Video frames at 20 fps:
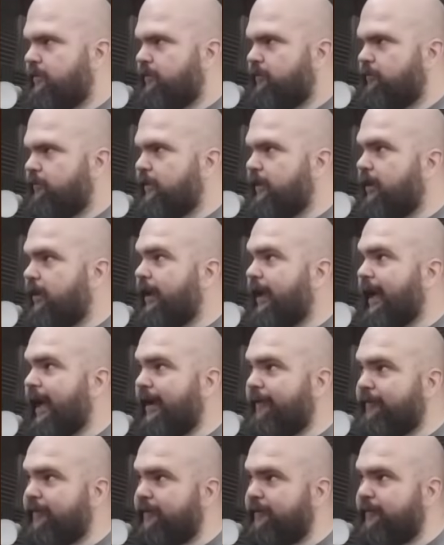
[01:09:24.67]
What I'll
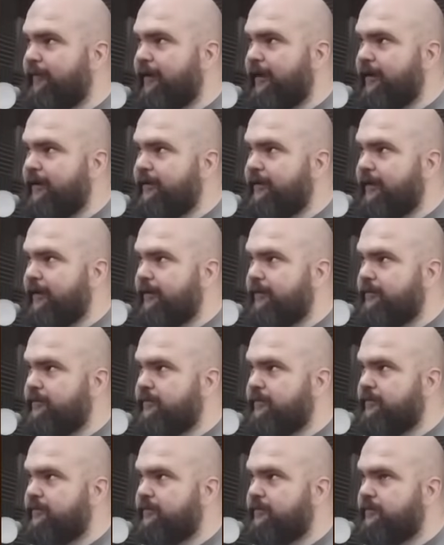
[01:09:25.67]
have to find
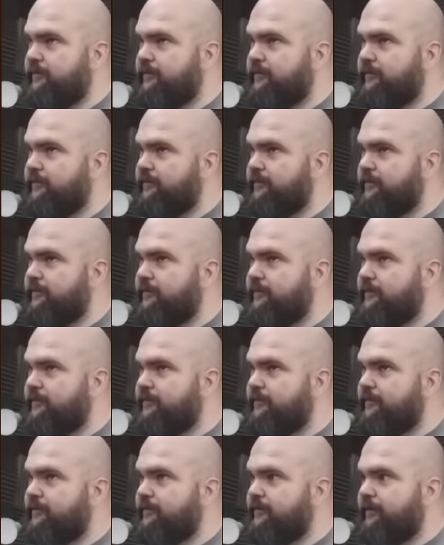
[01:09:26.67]
out,
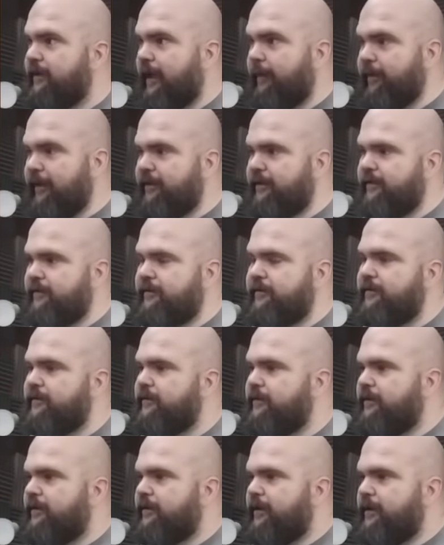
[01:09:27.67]
I bet it could,
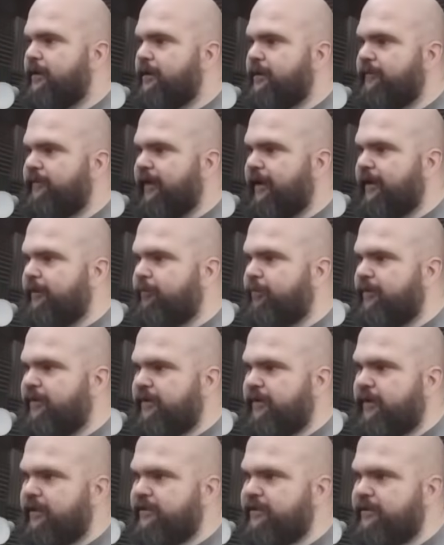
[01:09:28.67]
is if I could
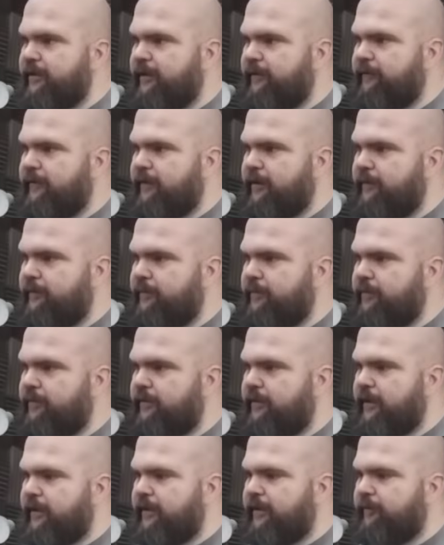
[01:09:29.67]
put a shelf up
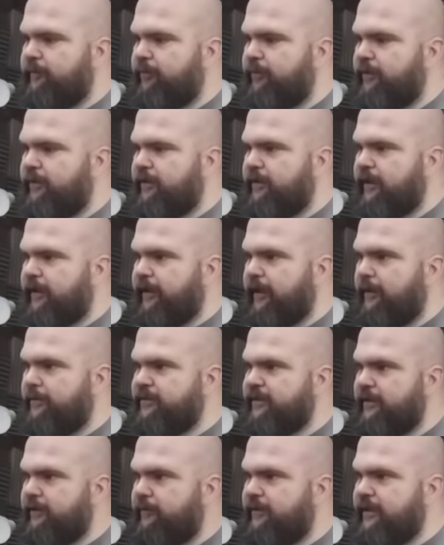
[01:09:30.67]
and then put an
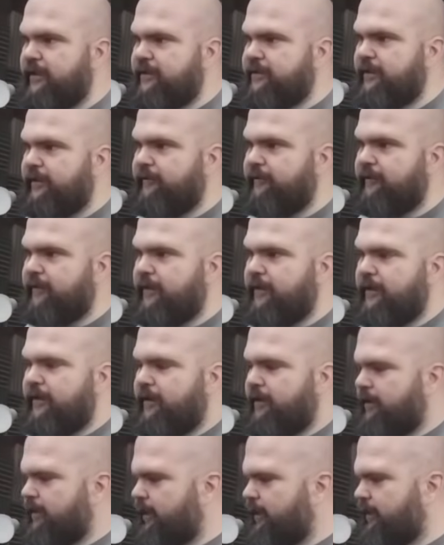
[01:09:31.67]
object on that shelf,
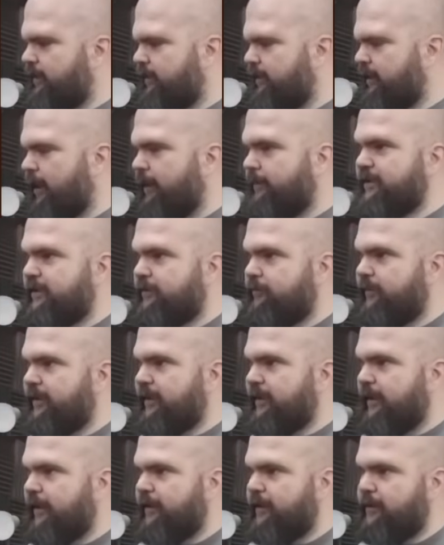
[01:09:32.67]
and the object would be
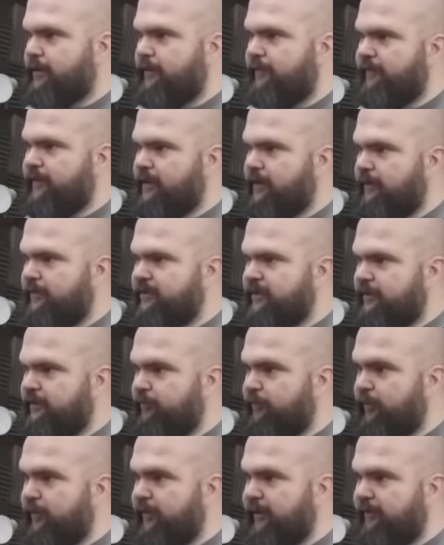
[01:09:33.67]
like a surface object.
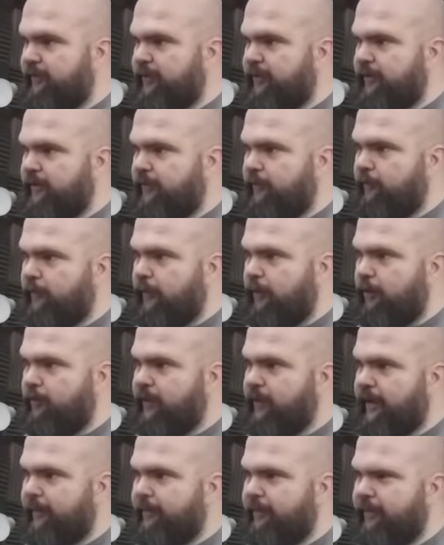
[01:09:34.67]
We wouldn't be able to put it on the wall,
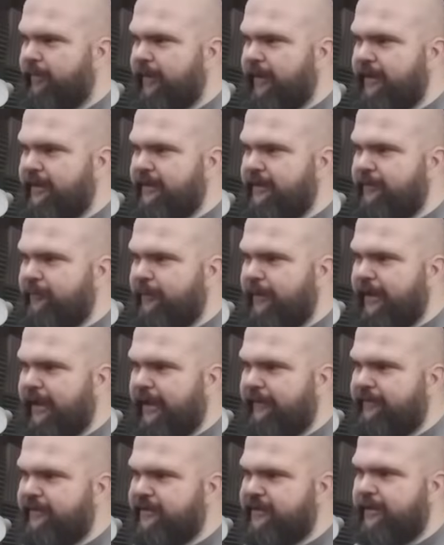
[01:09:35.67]
but I'm thinking the way I
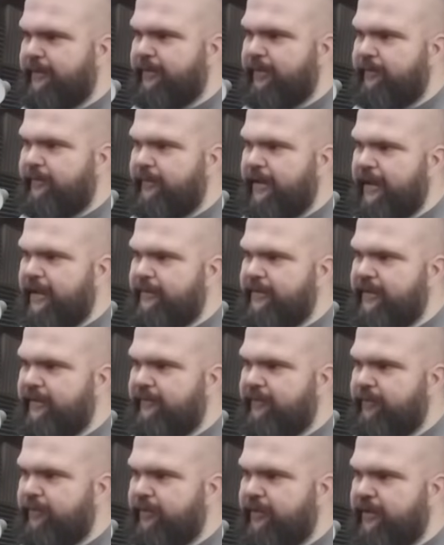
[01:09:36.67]
have it set up, it might be able
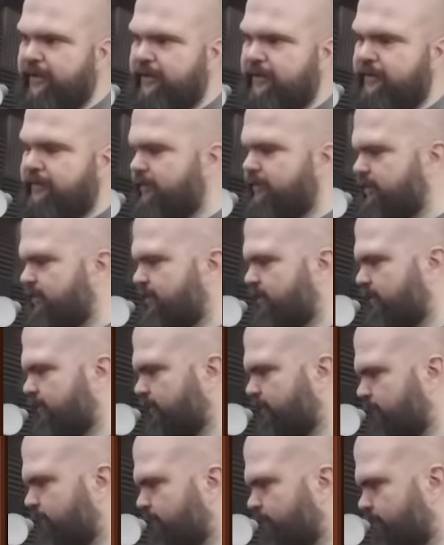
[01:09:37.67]
to put it on the
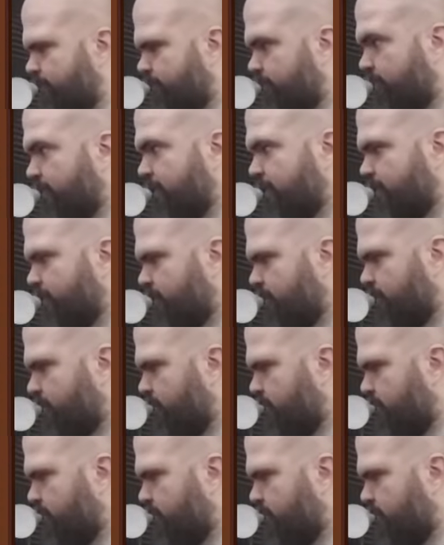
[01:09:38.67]
shelf. Maybe.